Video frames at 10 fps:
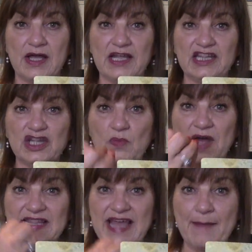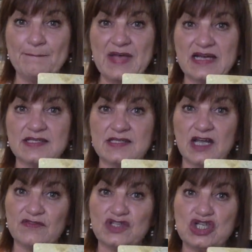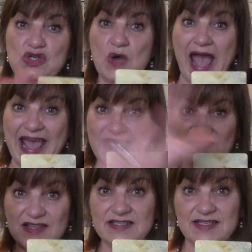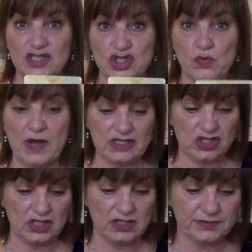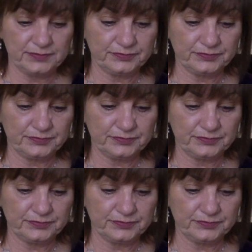in the way that best serves you and the situation.